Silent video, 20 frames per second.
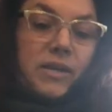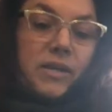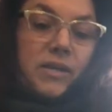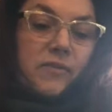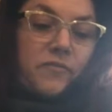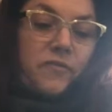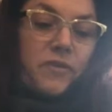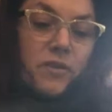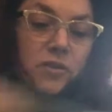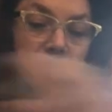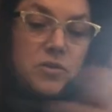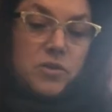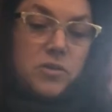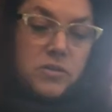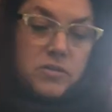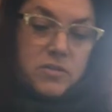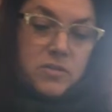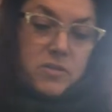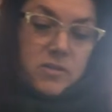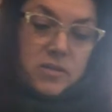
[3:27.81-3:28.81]
And if it
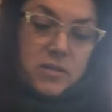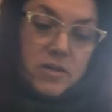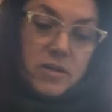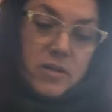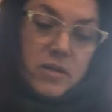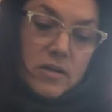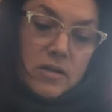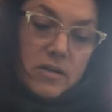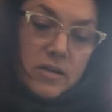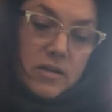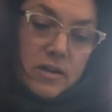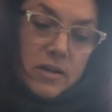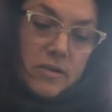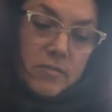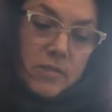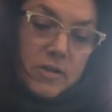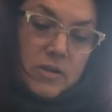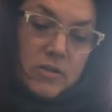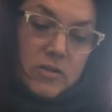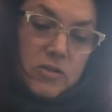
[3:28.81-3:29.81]
looks good,
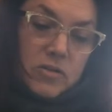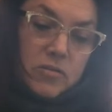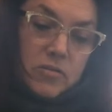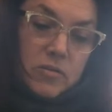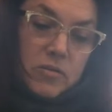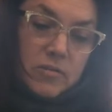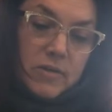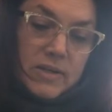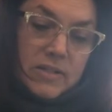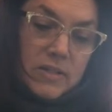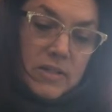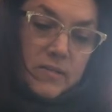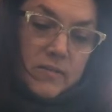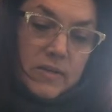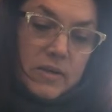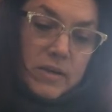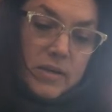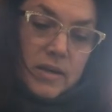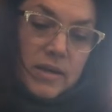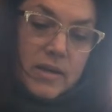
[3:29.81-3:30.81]
I'm going to do the rest of
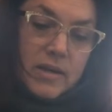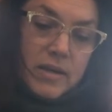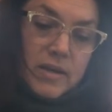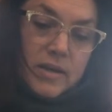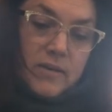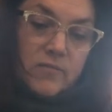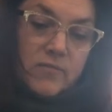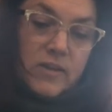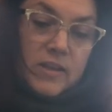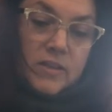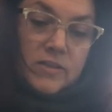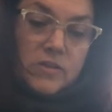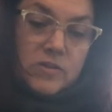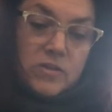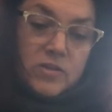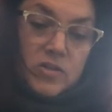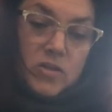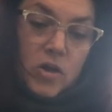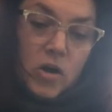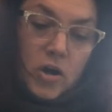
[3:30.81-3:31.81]
it. And if it
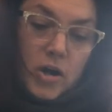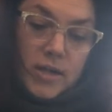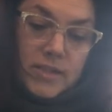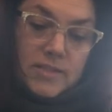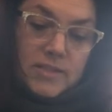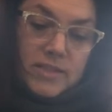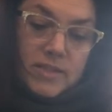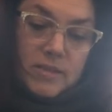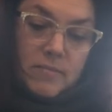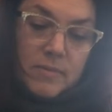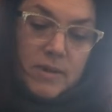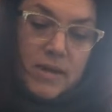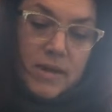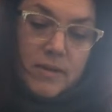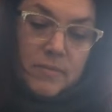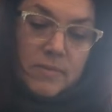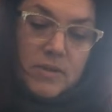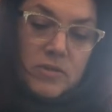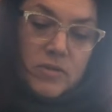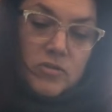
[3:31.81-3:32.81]
looks awesome,
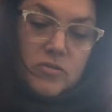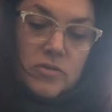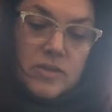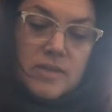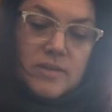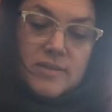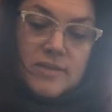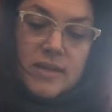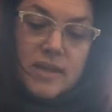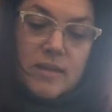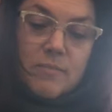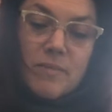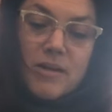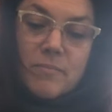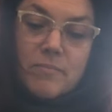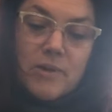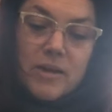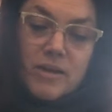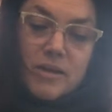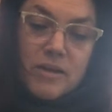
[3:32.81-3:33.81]
I'm going to do the inside of my
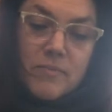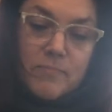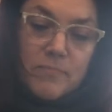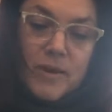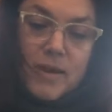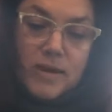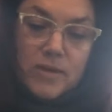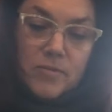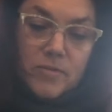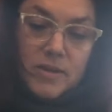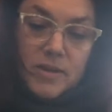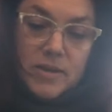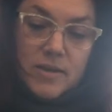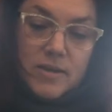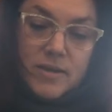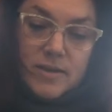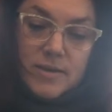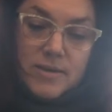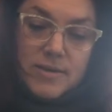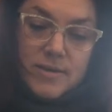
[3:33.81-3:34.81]
bucket bag with
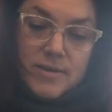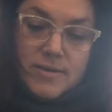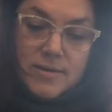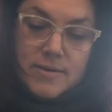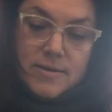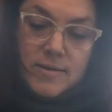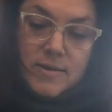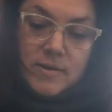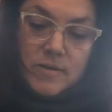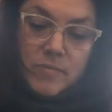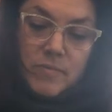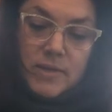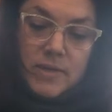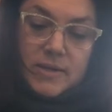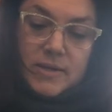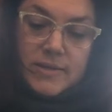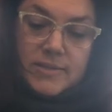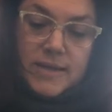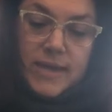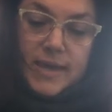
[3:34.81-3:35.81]
it,
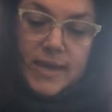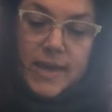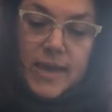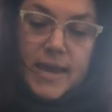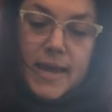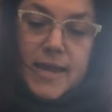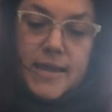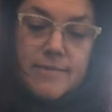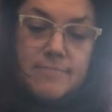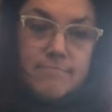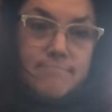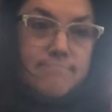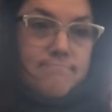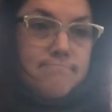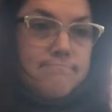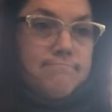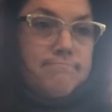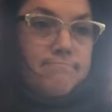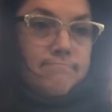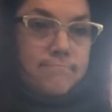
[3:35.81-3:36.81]
because I can
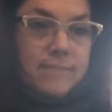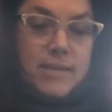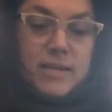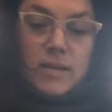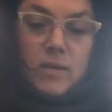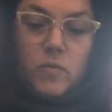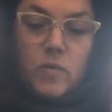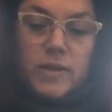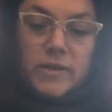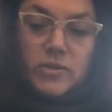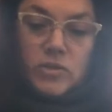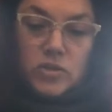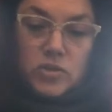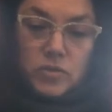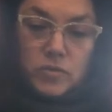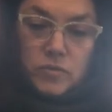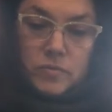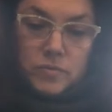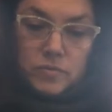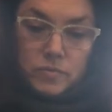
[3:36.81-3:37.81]
and I want
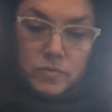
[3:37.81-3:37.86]
to.